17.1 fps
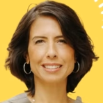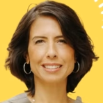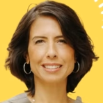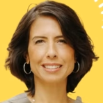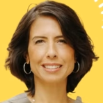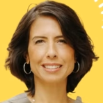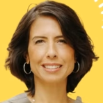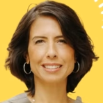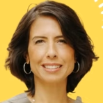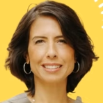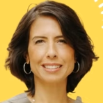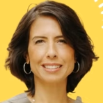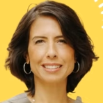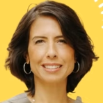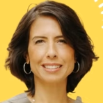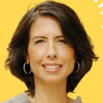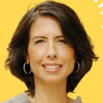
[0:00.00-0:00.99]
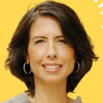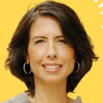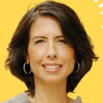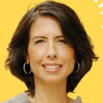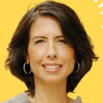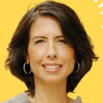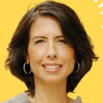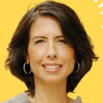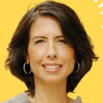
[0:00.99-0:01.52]

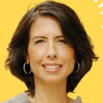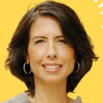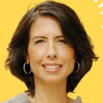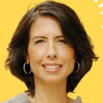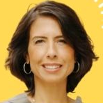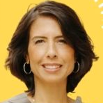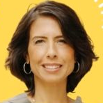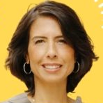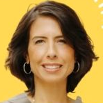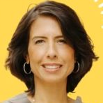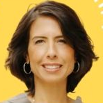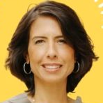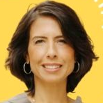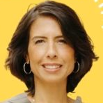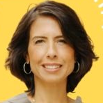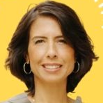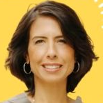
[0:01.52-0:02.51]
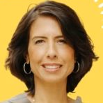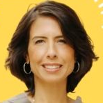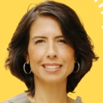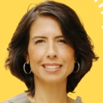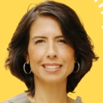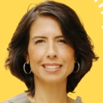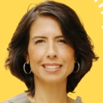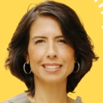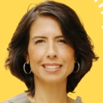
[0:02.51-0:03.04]

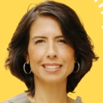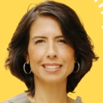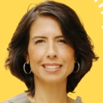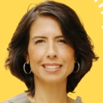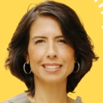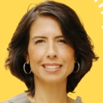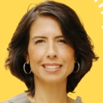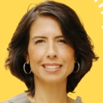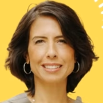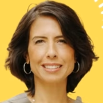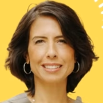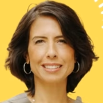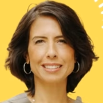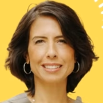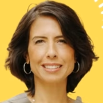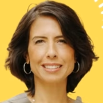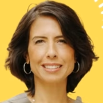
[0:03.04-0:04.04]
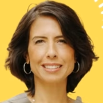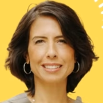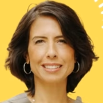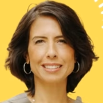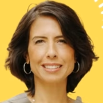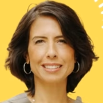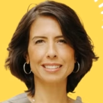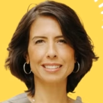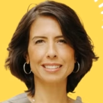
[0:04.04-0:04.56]

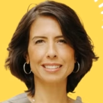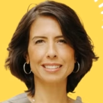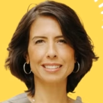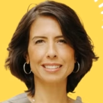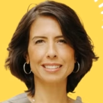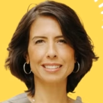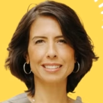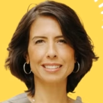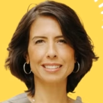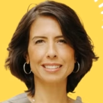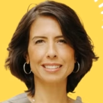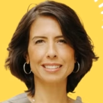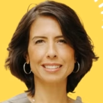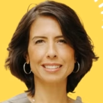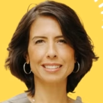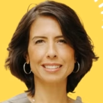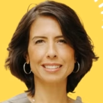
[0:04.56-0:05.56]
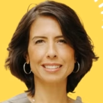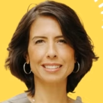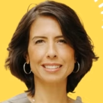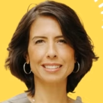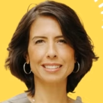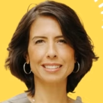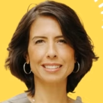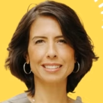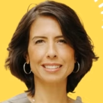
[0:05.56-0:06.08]

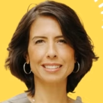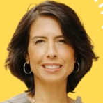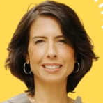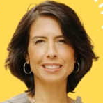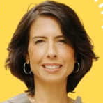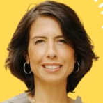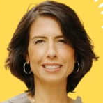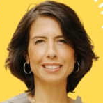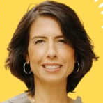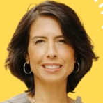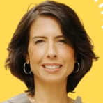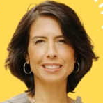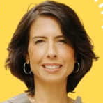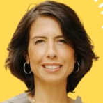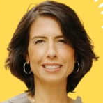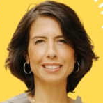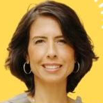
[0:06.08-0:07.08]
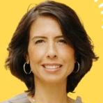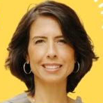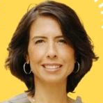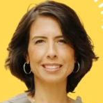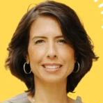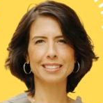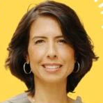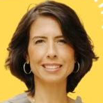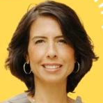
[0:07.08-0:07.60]

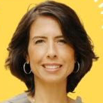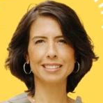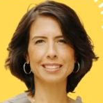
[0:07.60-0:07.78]
The face doesn't move, so there is nothing to read.